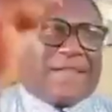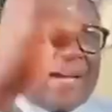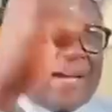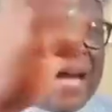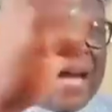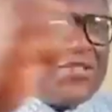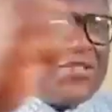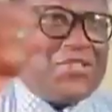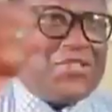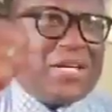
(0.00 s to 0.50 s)
the
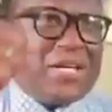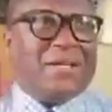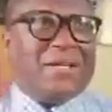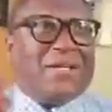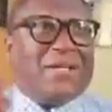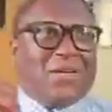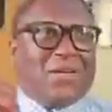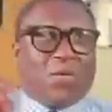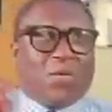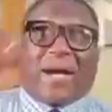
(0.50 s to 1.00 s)
country.
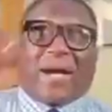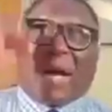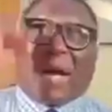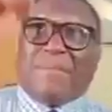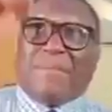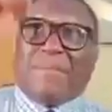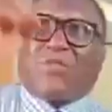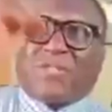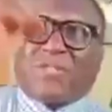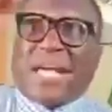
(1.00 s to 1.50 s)
We're
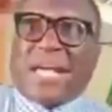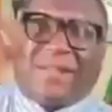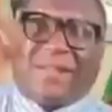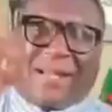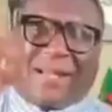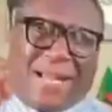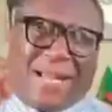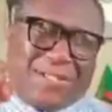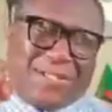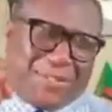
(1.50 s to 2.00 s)
coming to take
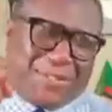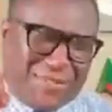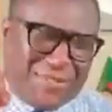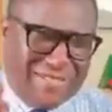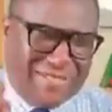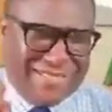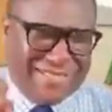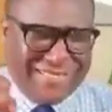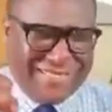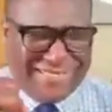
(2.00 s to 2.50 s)
the country.
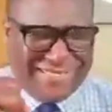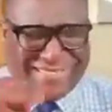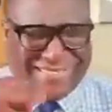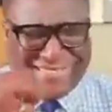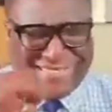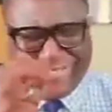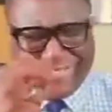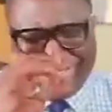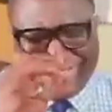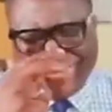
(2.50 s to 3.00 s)

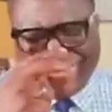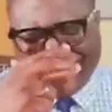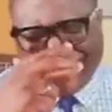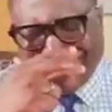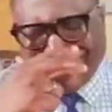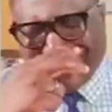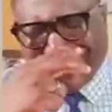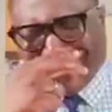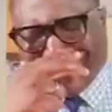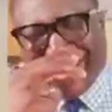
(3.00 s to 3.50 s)

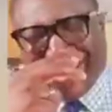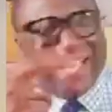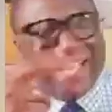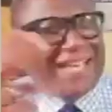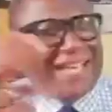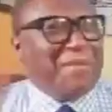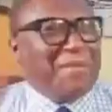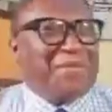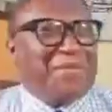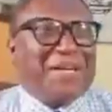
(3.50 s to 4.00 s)

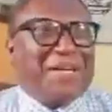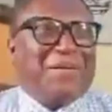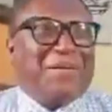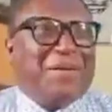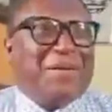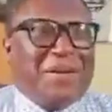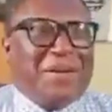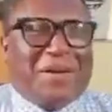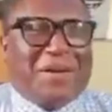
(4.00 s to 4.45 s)
And I'm thinking,